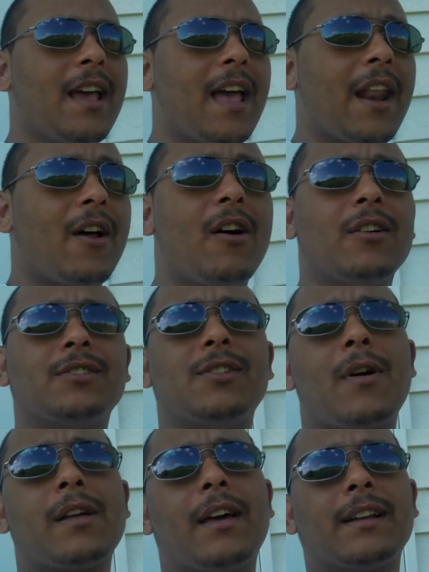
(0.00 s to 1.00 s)
And
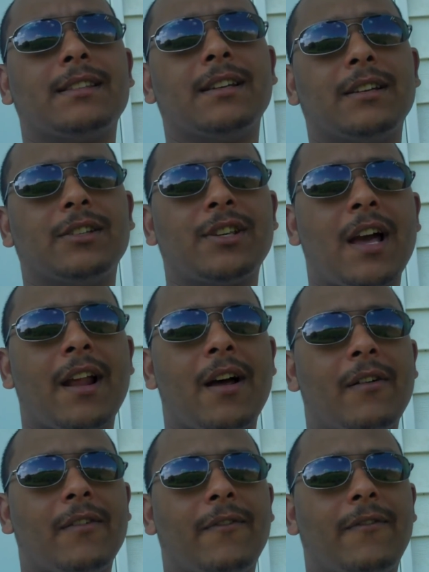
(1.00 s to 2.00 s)
also I'd like to shout
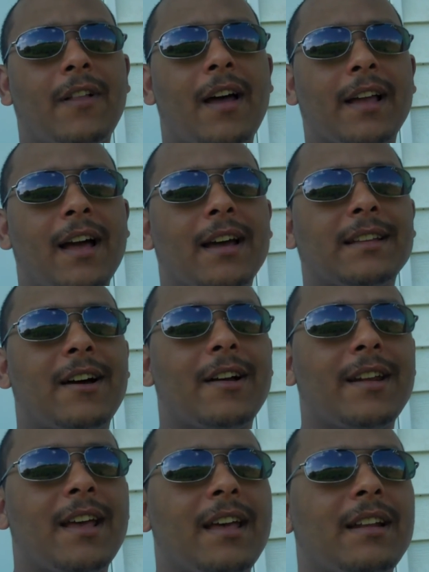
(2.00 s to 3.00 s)
out
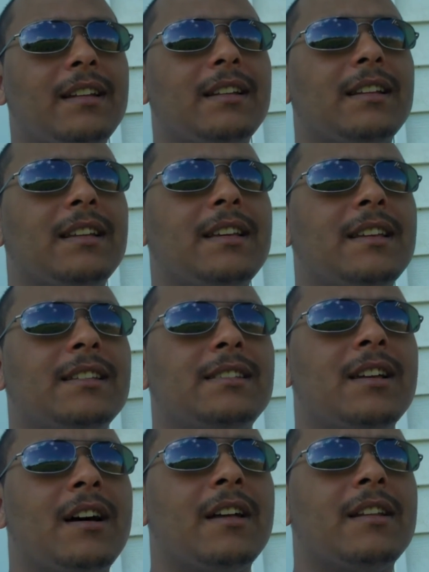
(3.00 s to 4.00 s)
FlyGuy.net. He's
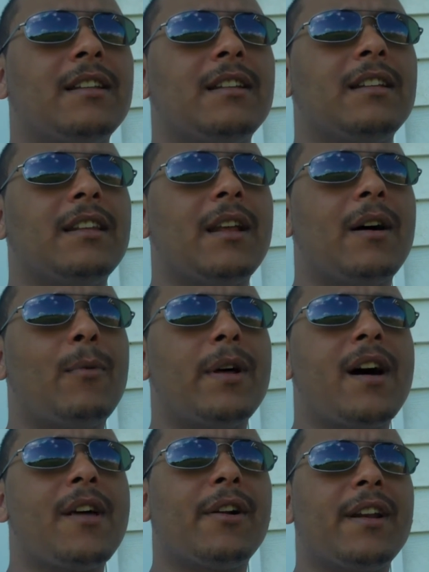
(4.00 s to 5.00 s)
done
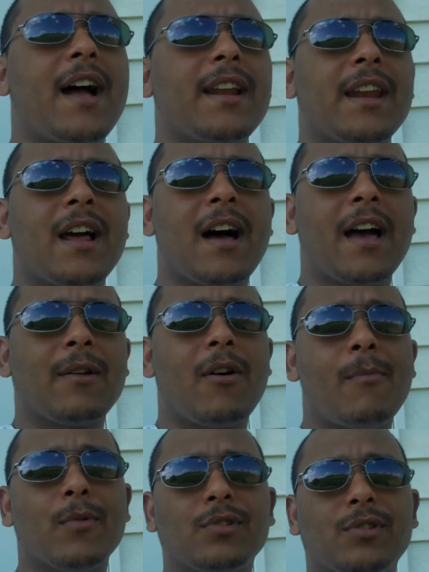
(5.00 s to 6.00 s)
199,
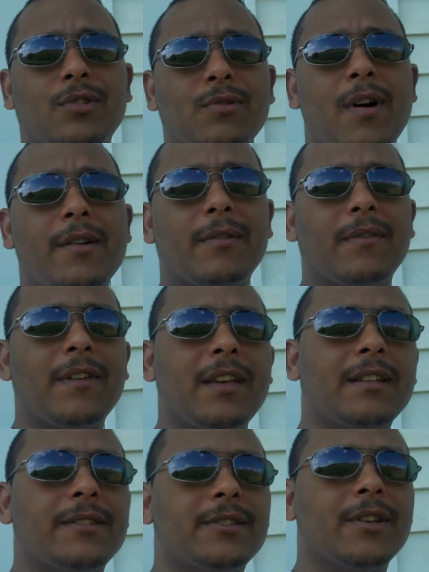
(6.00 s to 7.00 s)
almost 200
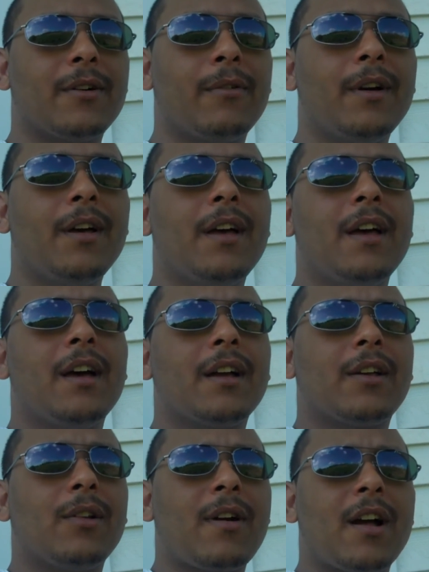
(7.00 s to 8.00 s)
vids, so
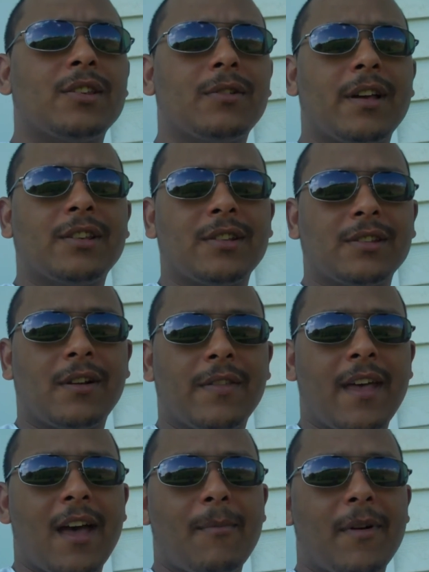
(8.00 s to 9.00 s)
congratulations on
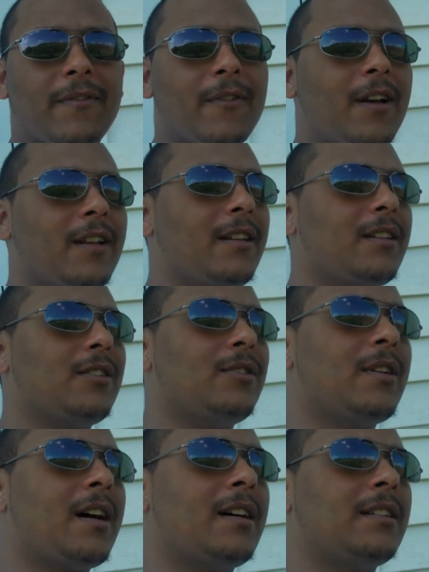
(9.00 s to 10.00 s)
that, my friend.
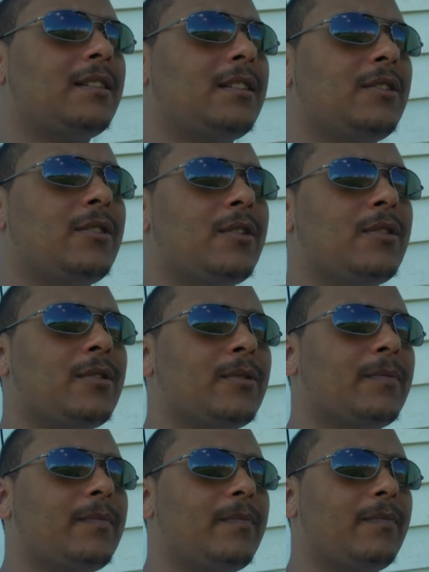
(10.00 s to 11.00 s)

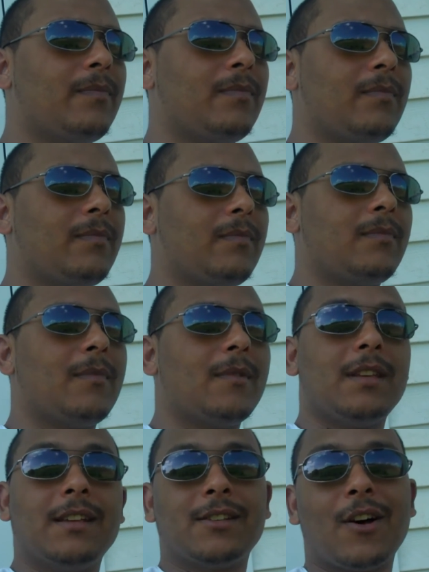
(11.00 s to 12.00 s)

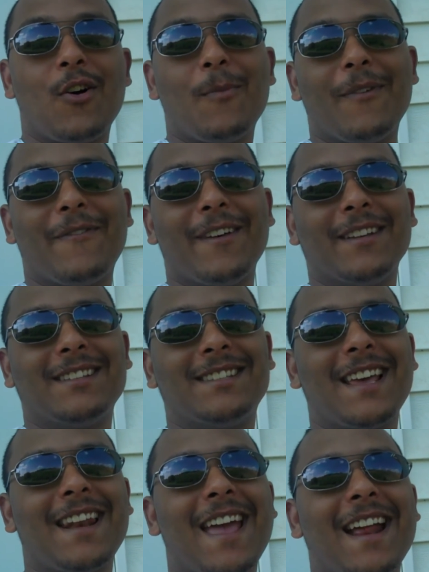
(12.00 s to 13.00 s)
He's home of the
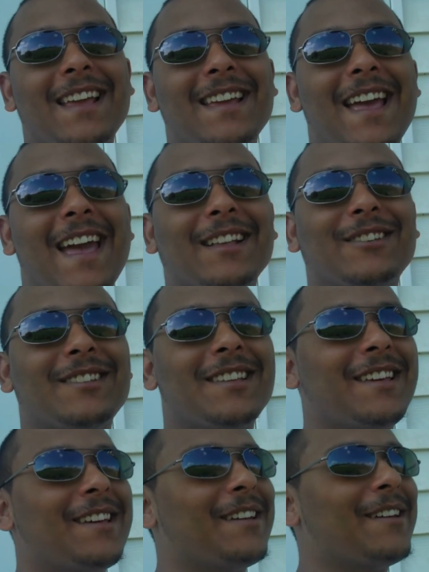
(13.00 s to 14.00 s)
1080
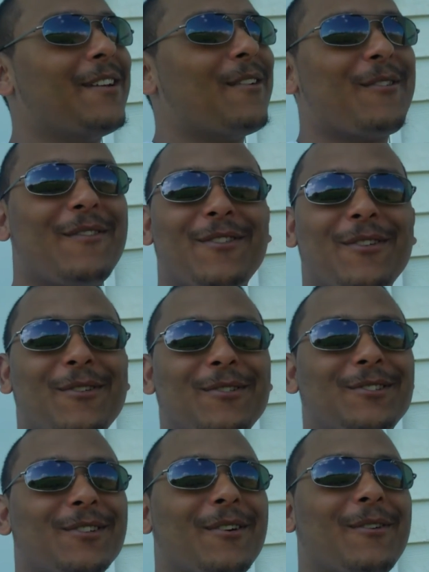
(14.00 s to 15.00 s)
HD review,
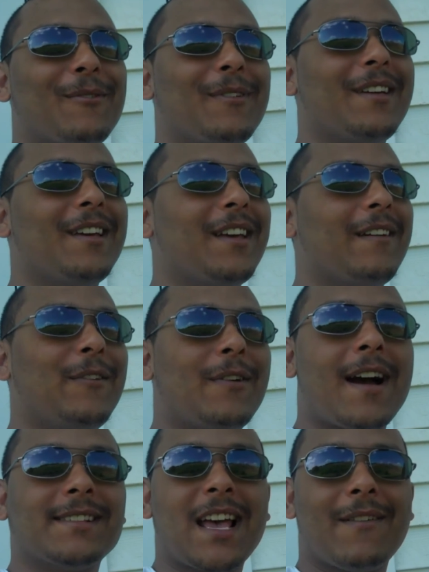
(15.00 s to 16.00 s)
so if you
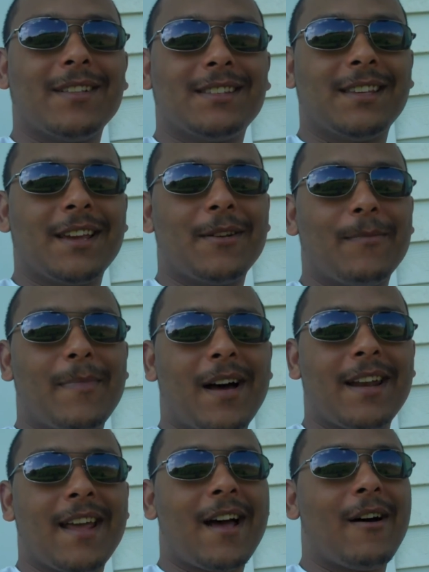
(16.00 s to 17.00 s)
guys haven't seen him
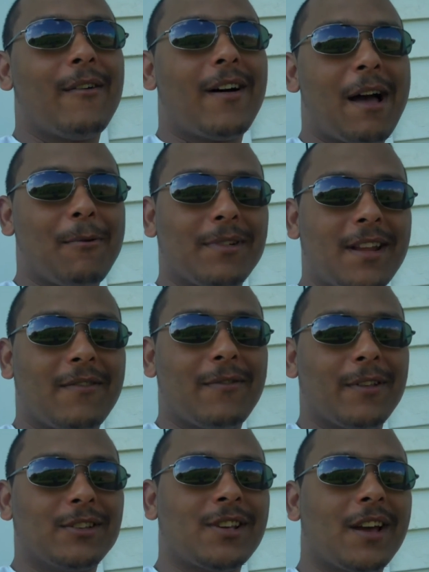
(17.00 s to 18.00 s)
by now, I would
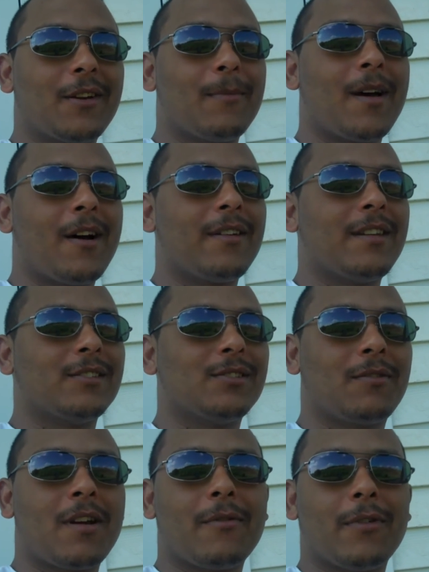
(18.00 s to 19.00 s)
definitely check him out. He does
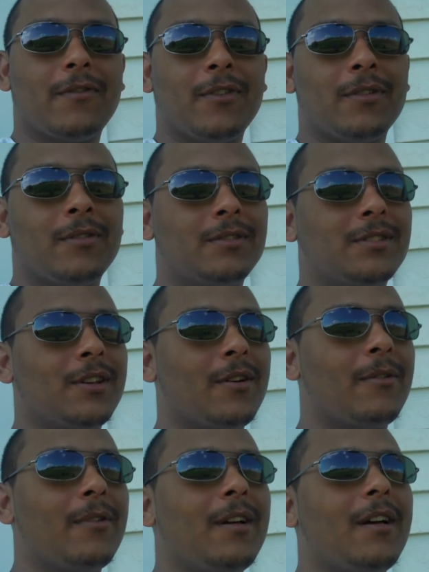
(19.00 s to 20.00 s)
great reviews,
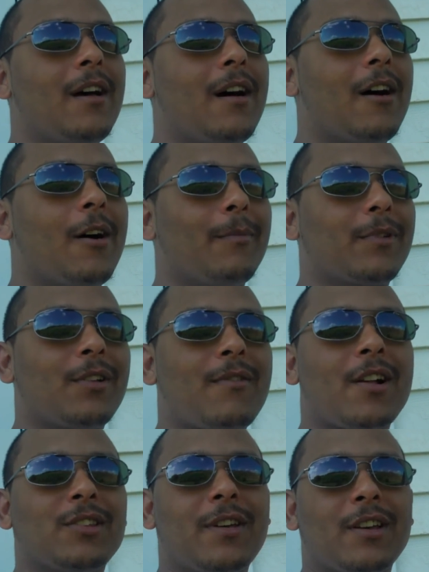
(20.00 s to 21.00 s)
so
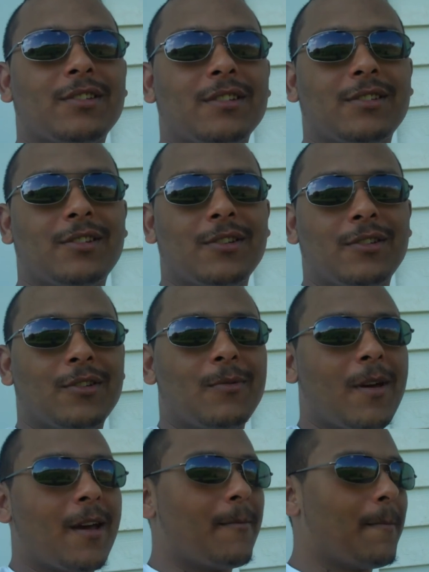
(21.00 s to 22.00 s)
congratulations to you too,
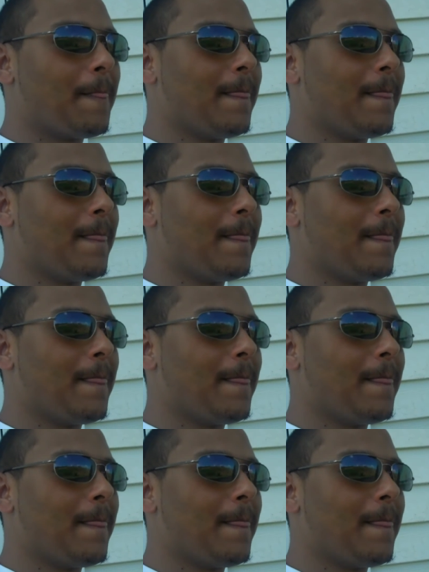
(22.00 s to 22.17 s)
man.